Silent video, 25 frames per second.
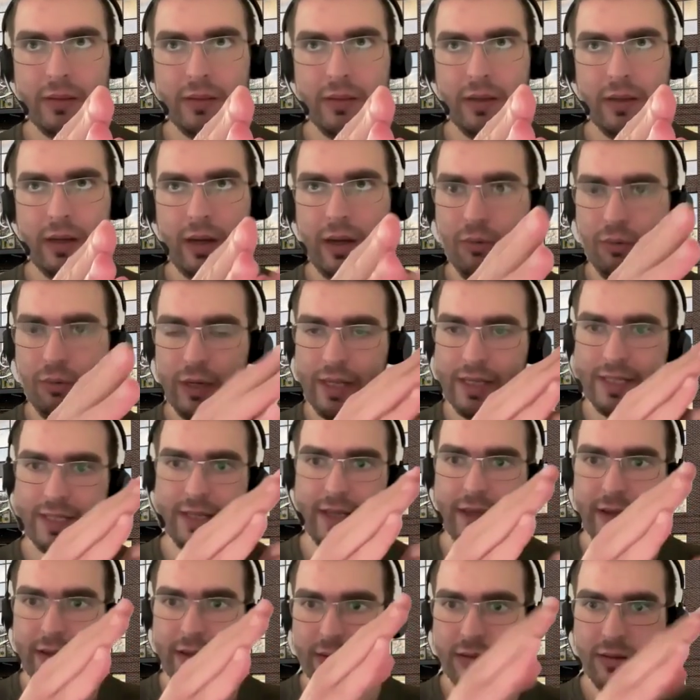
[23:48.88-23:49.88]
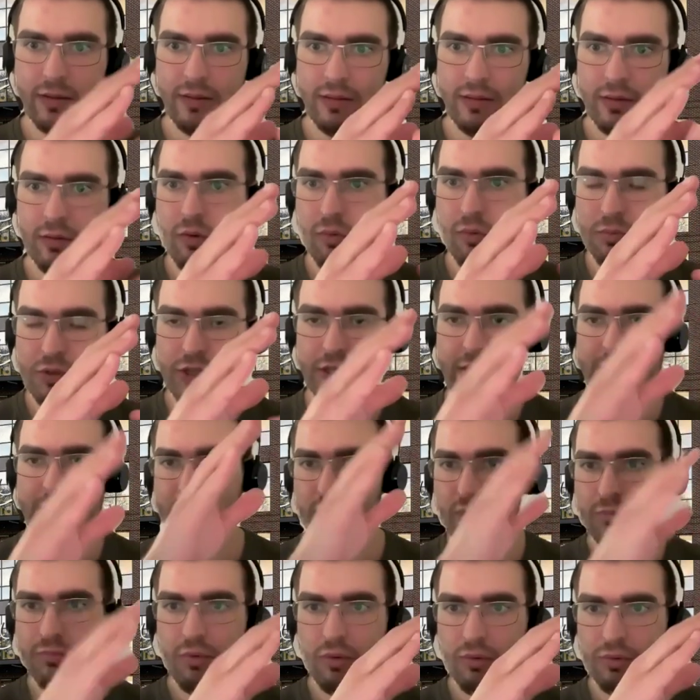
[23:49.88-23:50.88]
how can I say, objects,
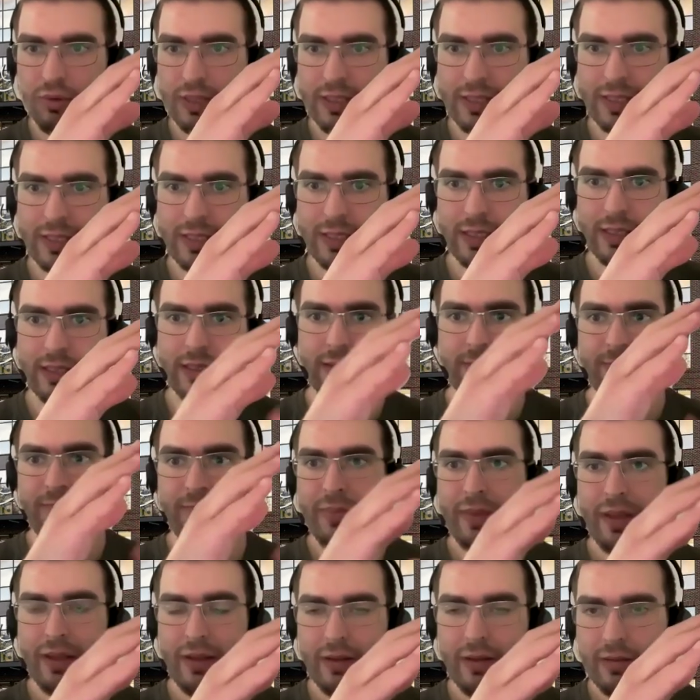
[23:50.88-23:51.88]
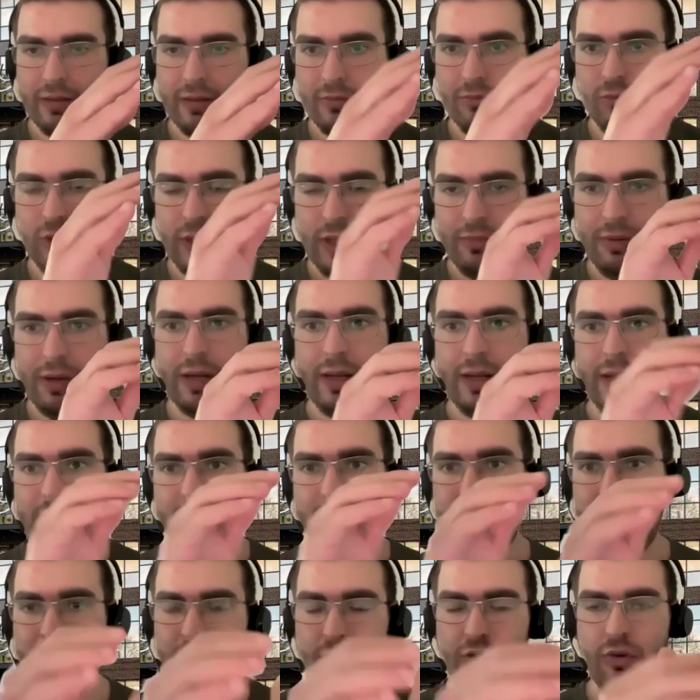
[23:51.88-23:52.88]
components, whatever
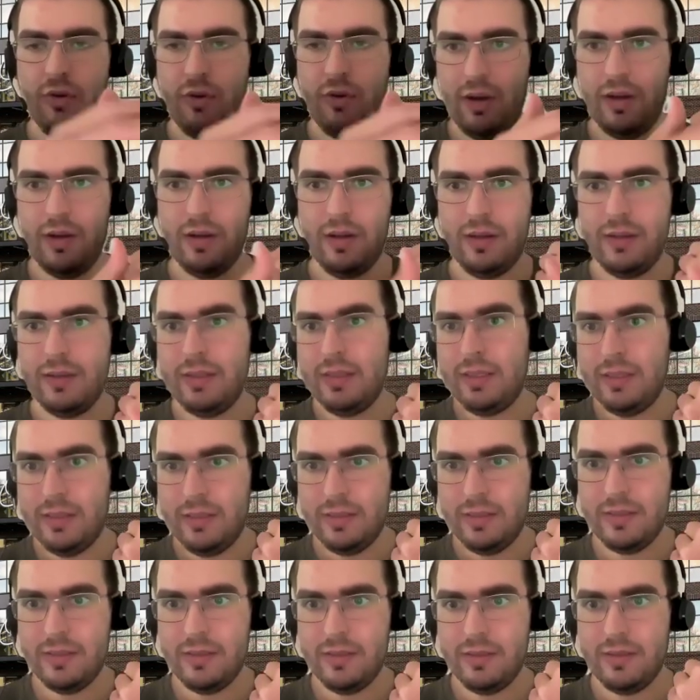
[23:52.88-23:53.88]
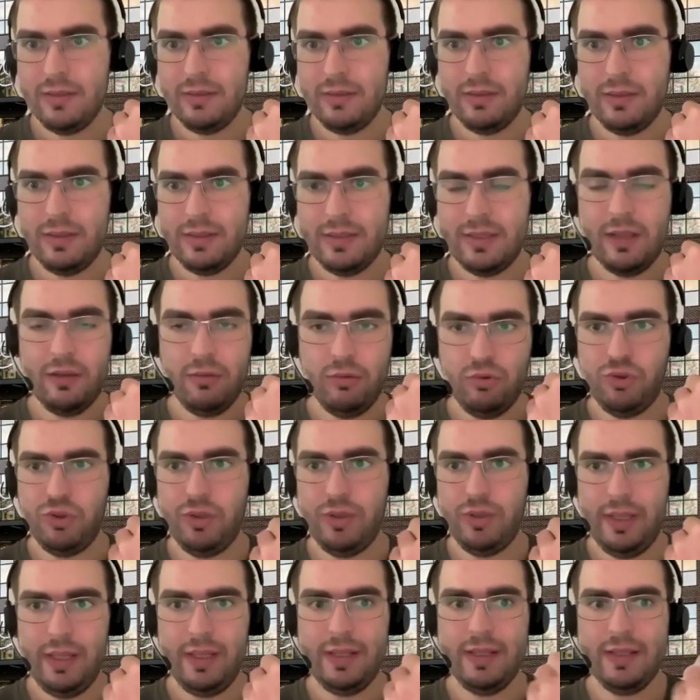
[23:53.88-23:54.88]
in your
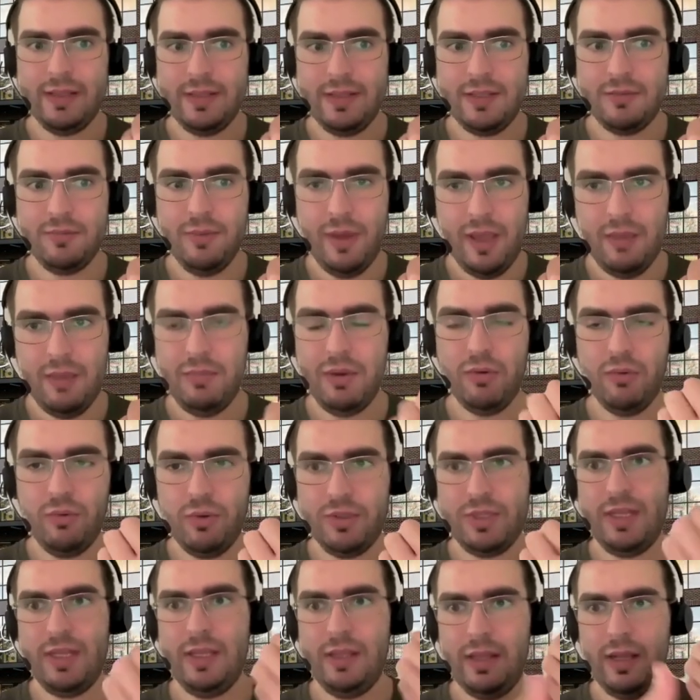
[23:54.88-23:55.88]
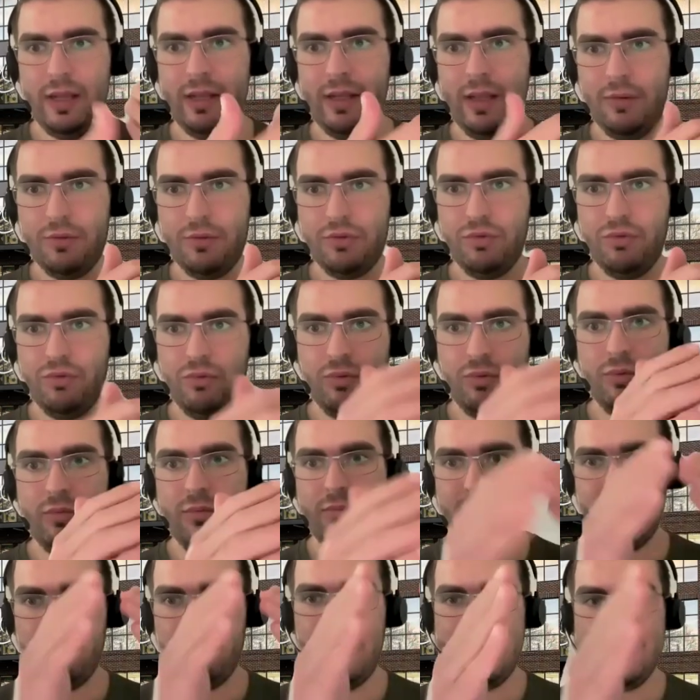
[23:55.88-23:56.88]
solution in this way, because it allows you to
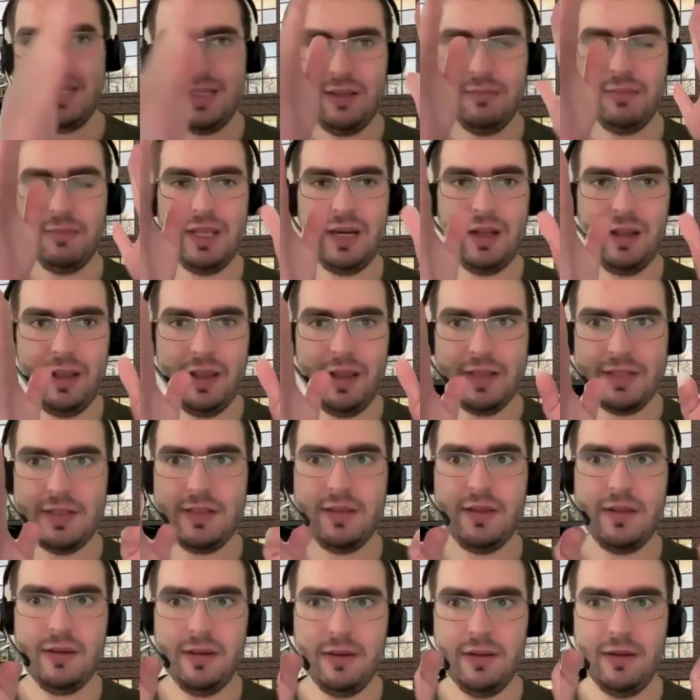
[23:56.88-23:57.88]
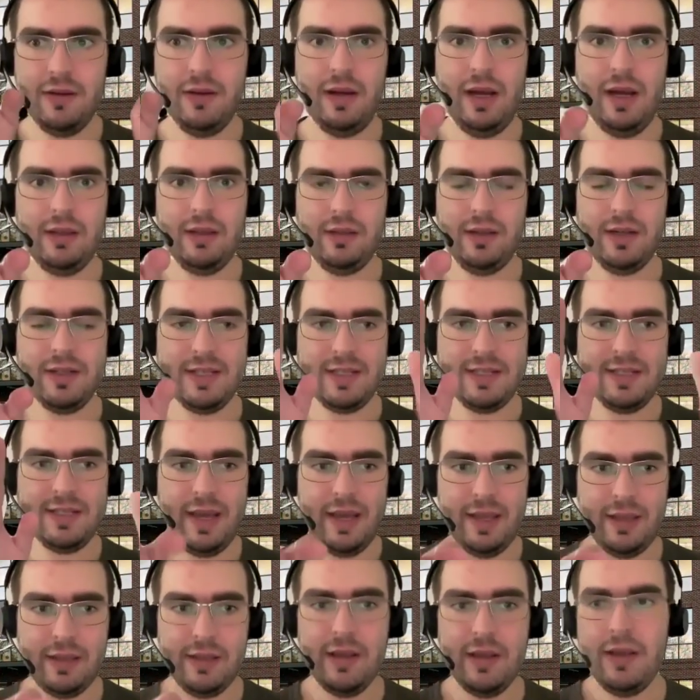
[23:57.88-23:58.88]
basically materialize under the
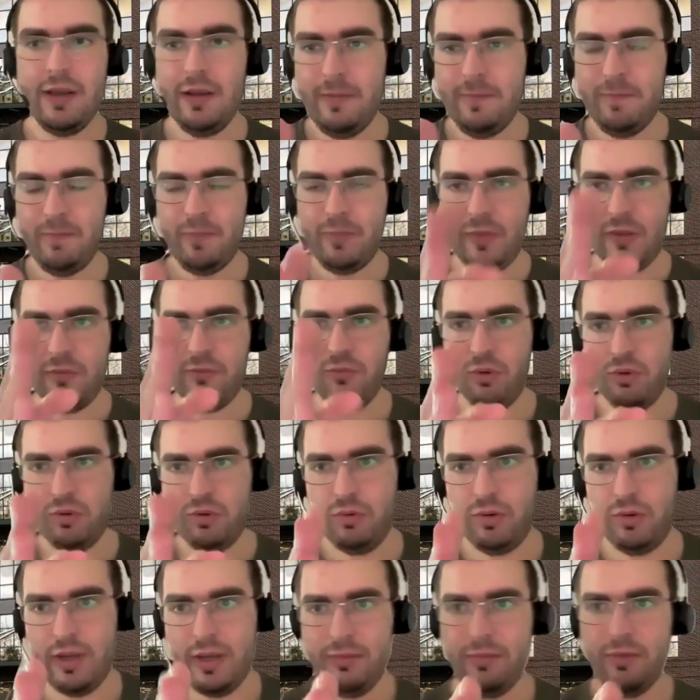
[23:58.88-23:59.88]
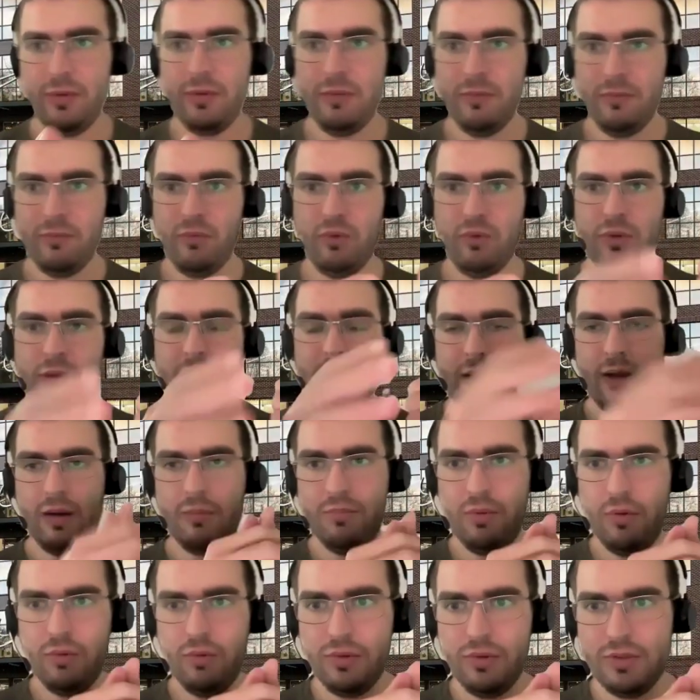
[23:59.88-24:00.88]
side what you have, what
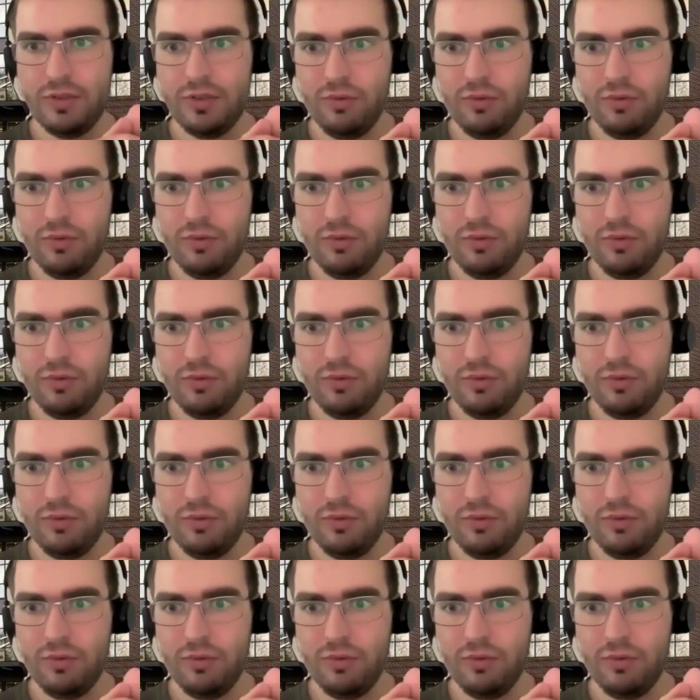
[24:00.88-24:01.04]
components